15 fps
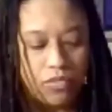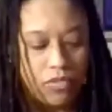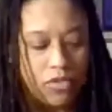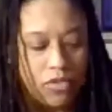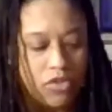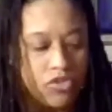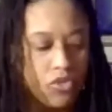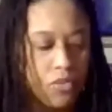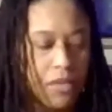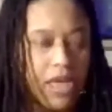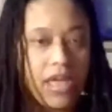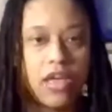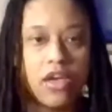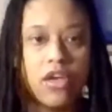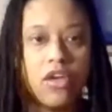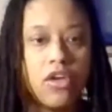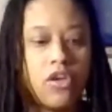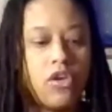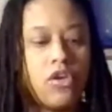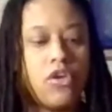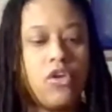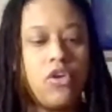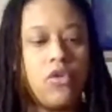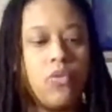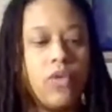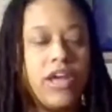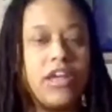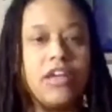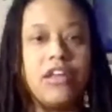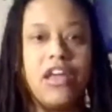you may
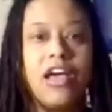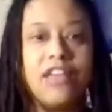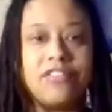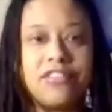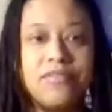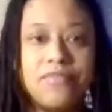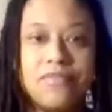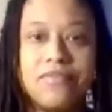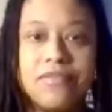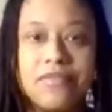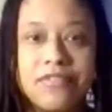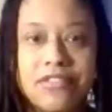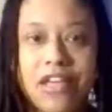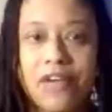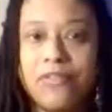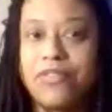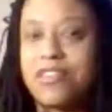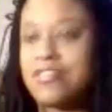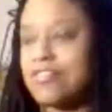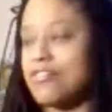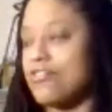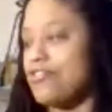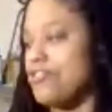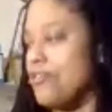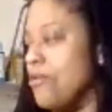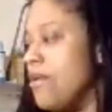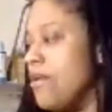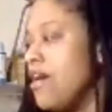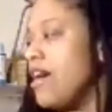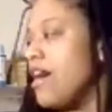recognize it. So this is a shoe.
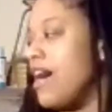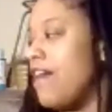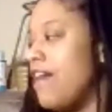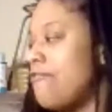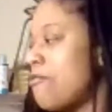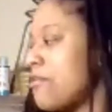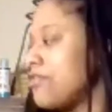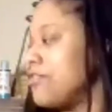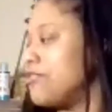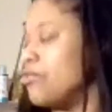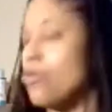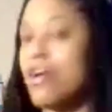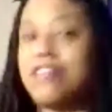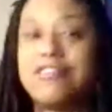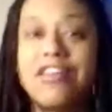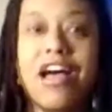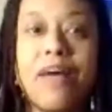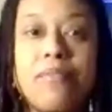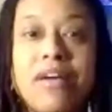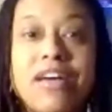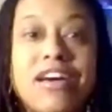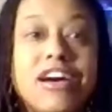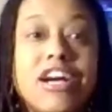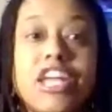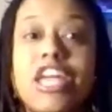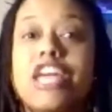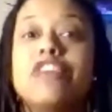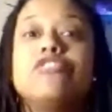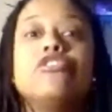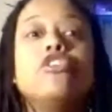I've worn this one time.
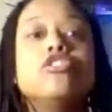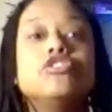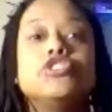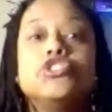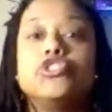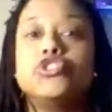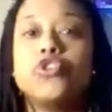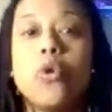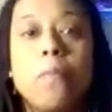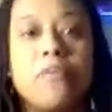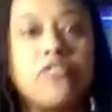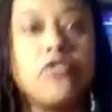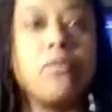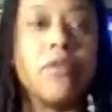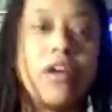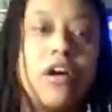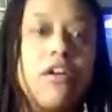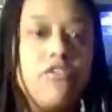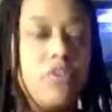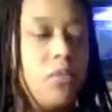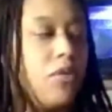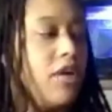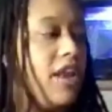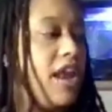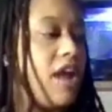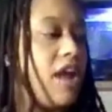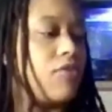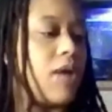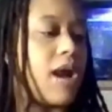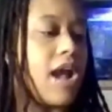Again, super duper comfortable, and
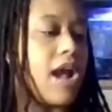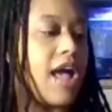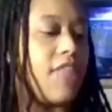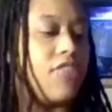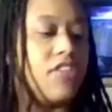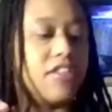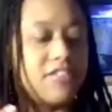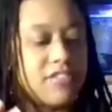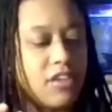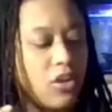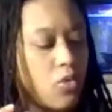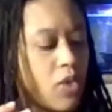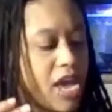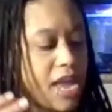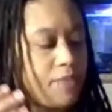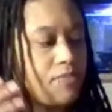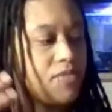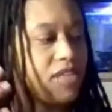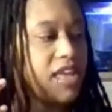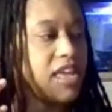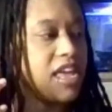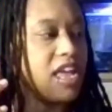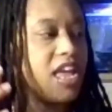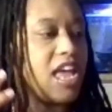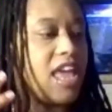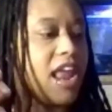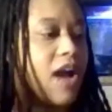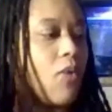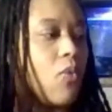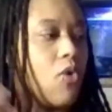after I got this silhouette
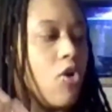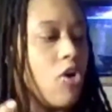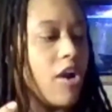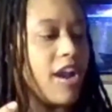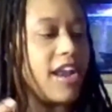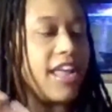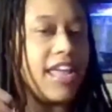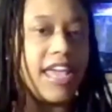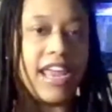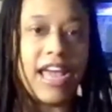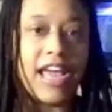and I wore it and I